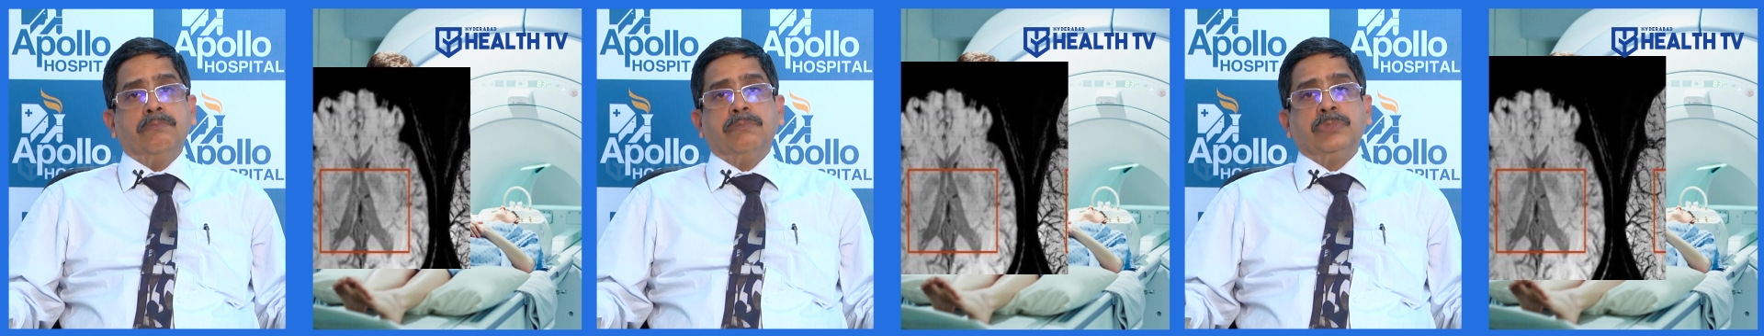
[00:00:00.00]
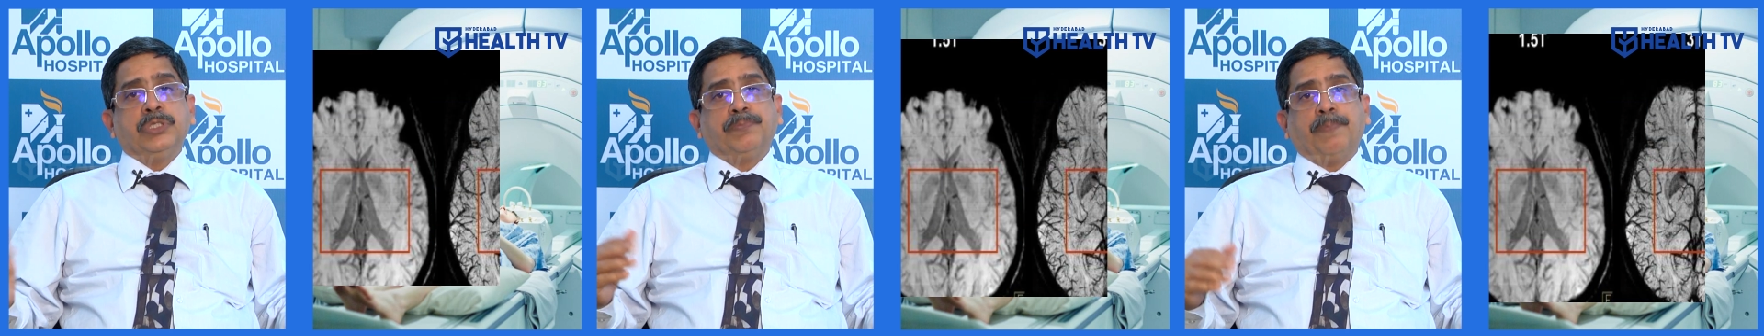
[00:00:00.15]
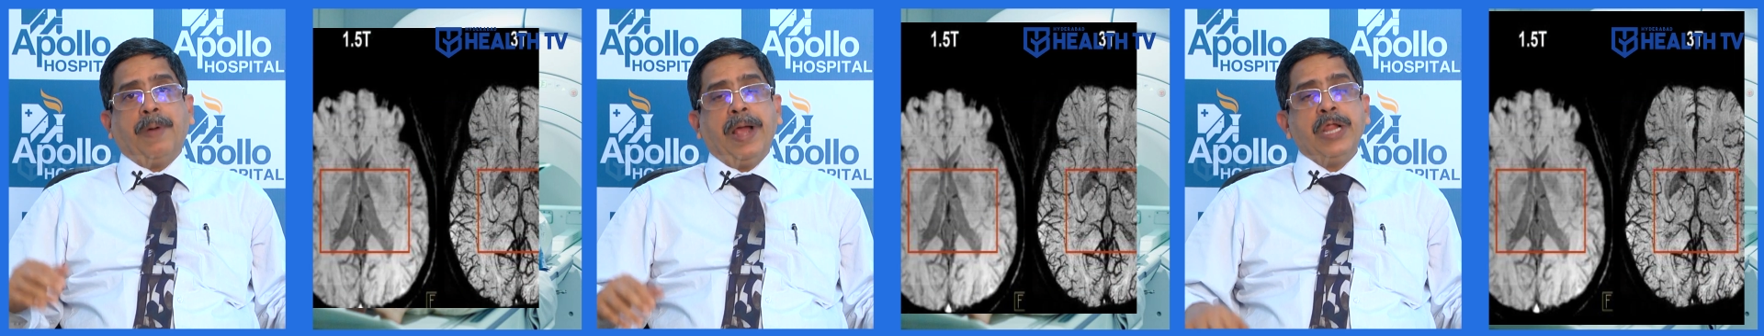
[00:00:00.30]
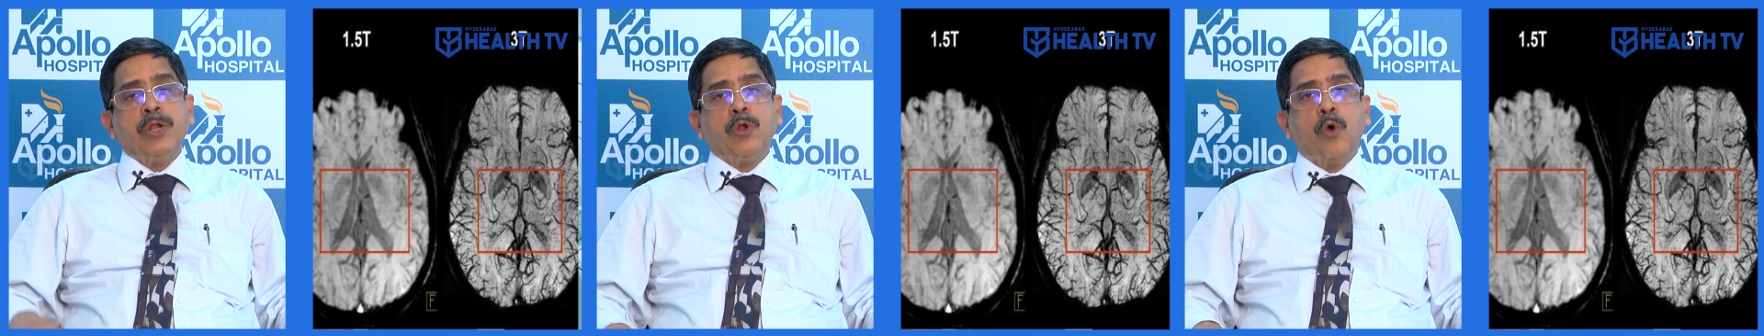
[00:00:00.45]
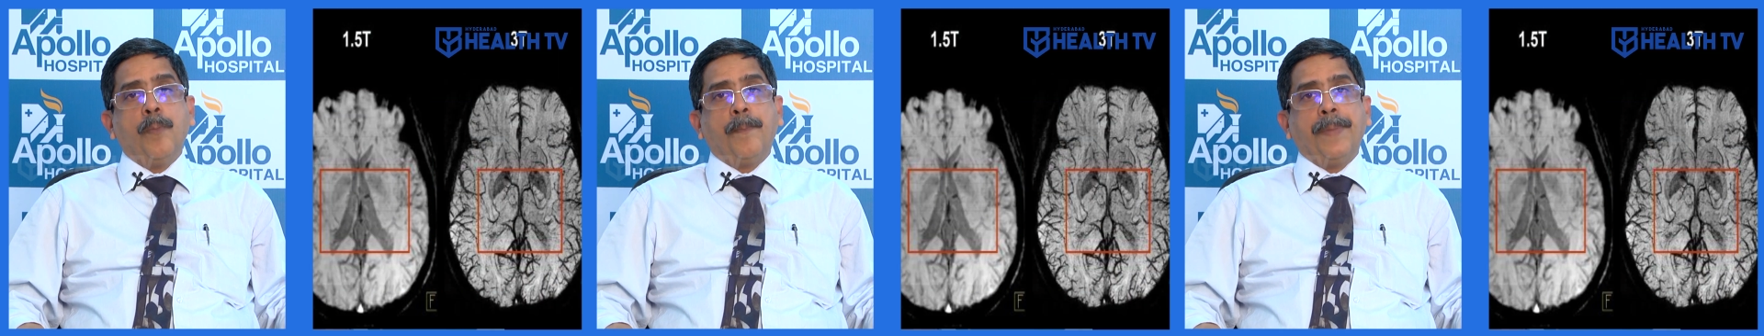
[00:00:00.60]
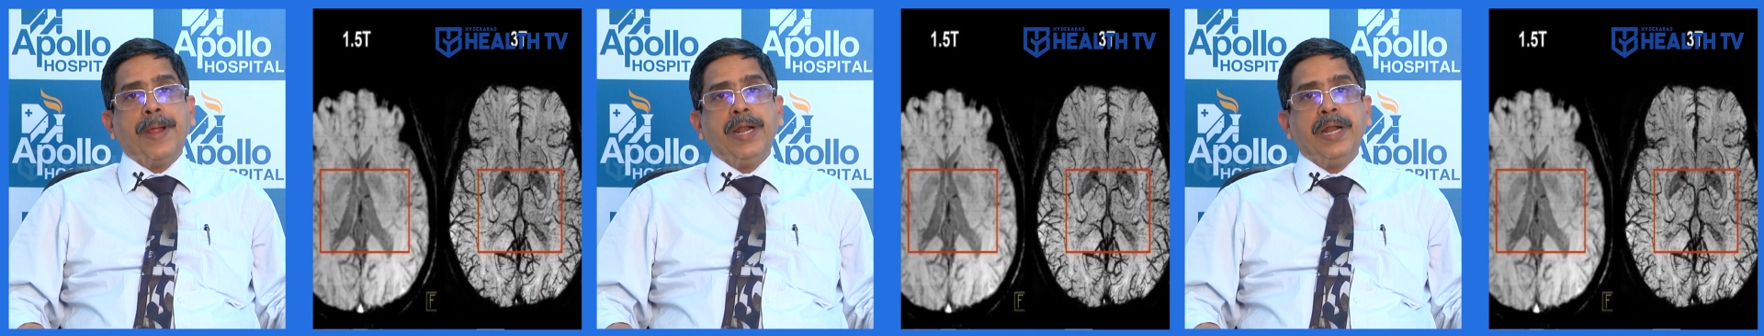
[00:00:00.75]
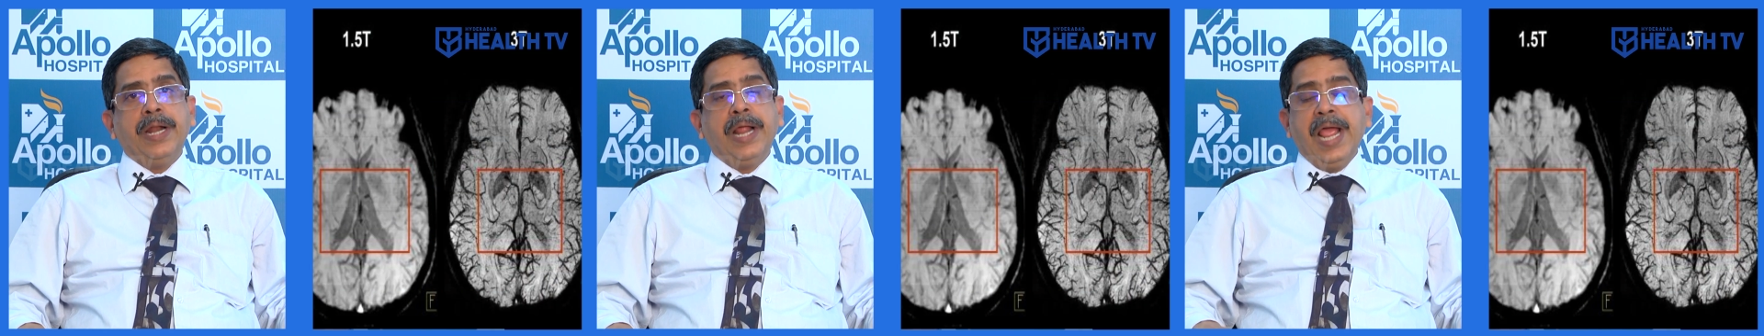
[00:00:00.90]
spine
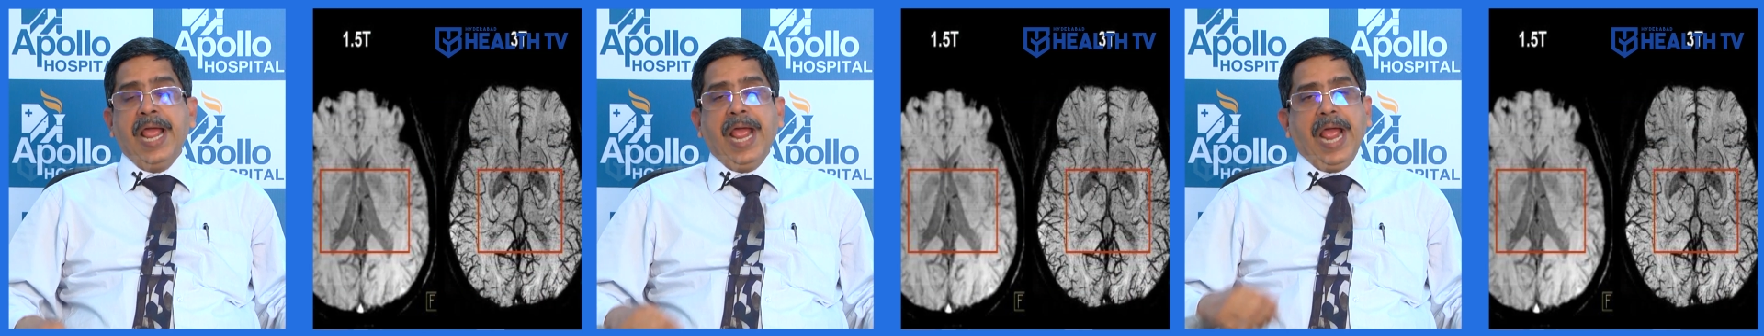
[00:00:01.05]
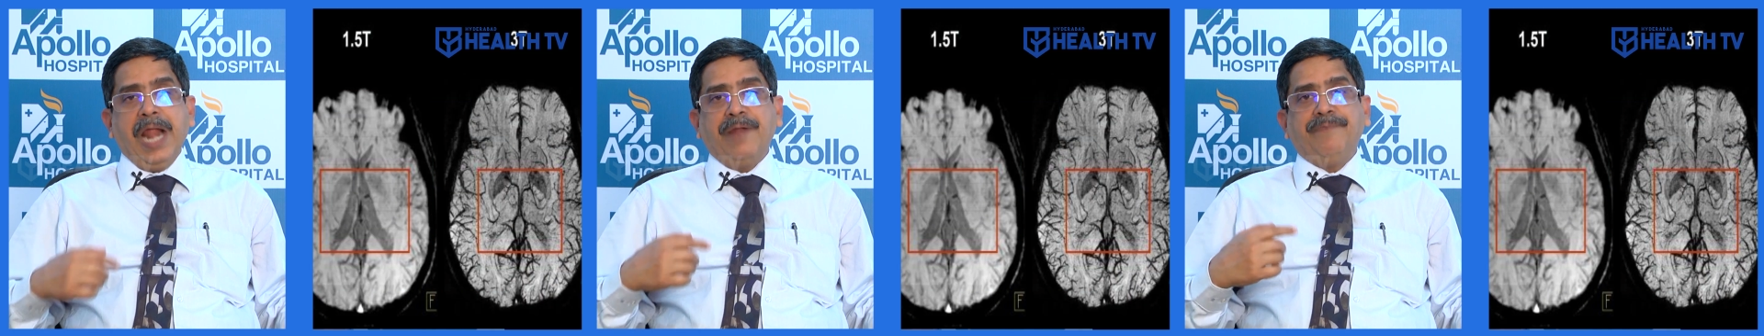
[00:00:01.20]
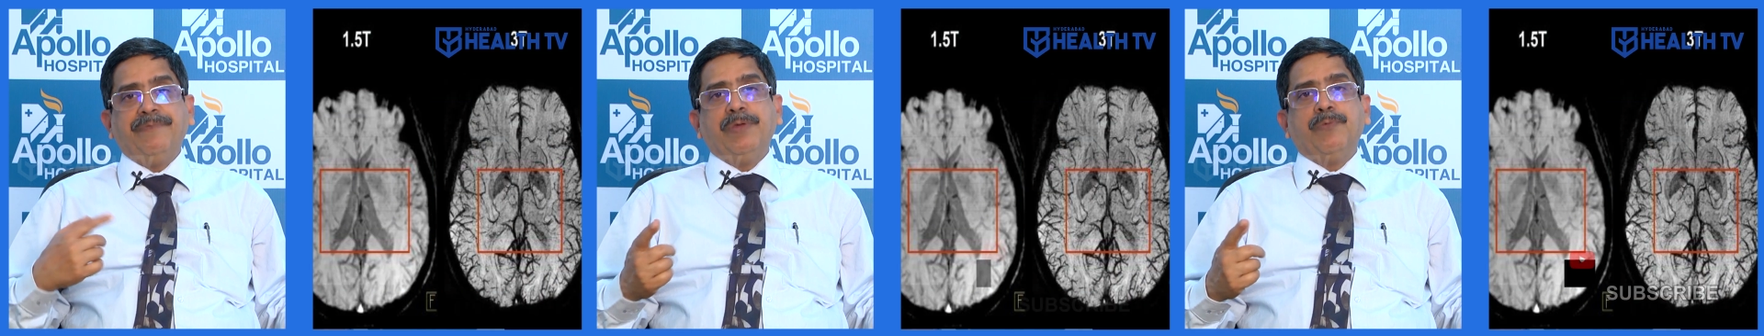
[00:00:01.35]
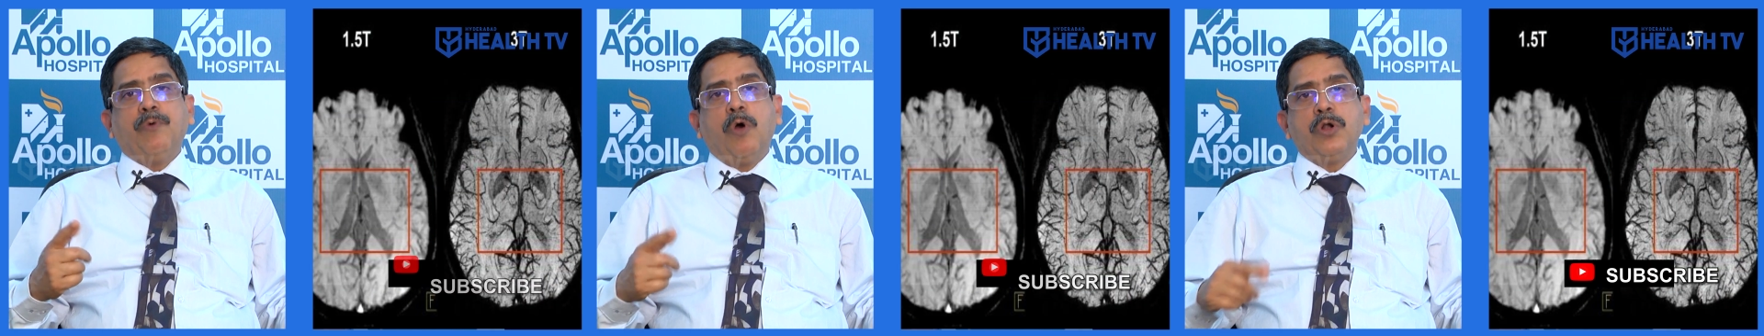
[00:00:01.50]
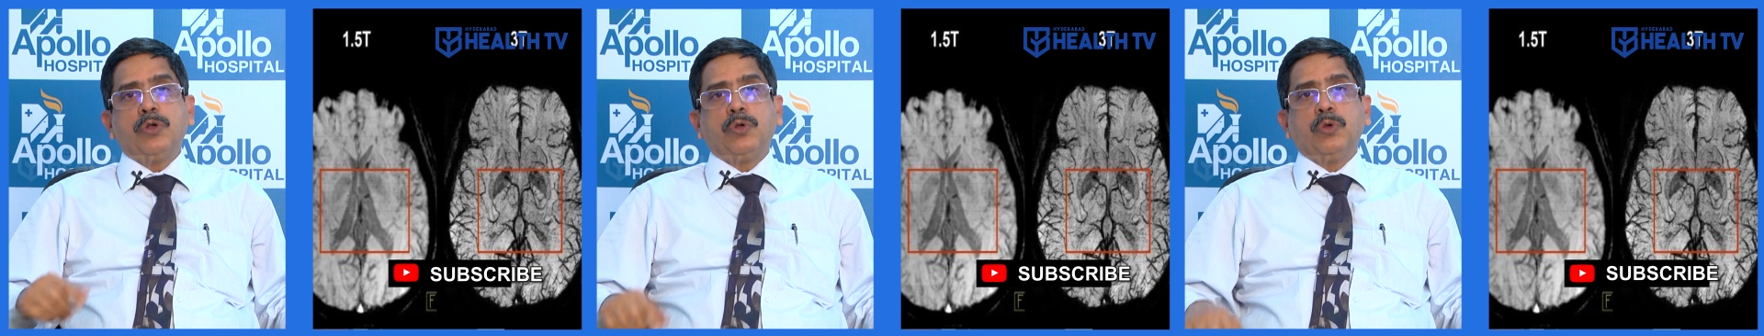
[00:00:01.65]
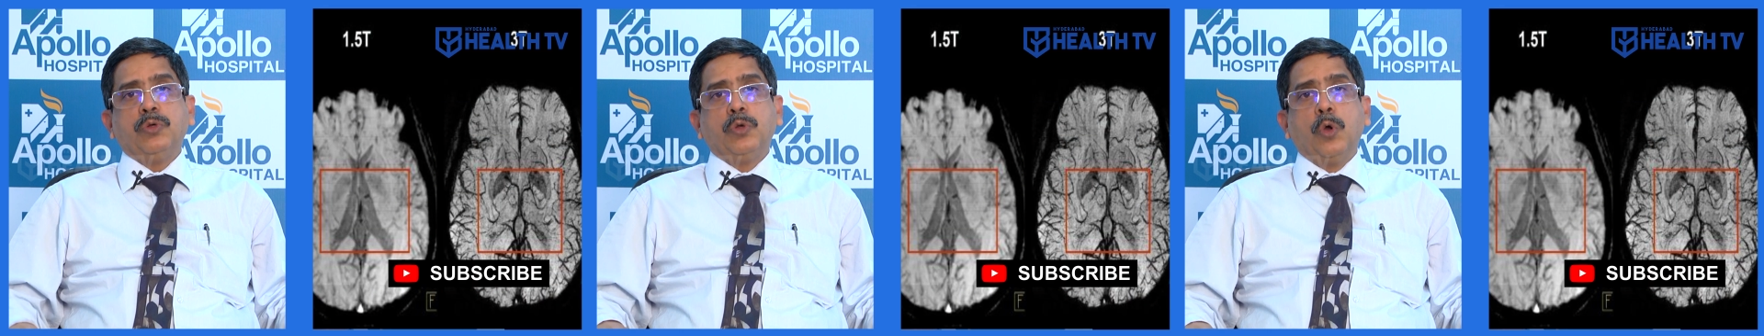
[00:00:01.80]
open and we want to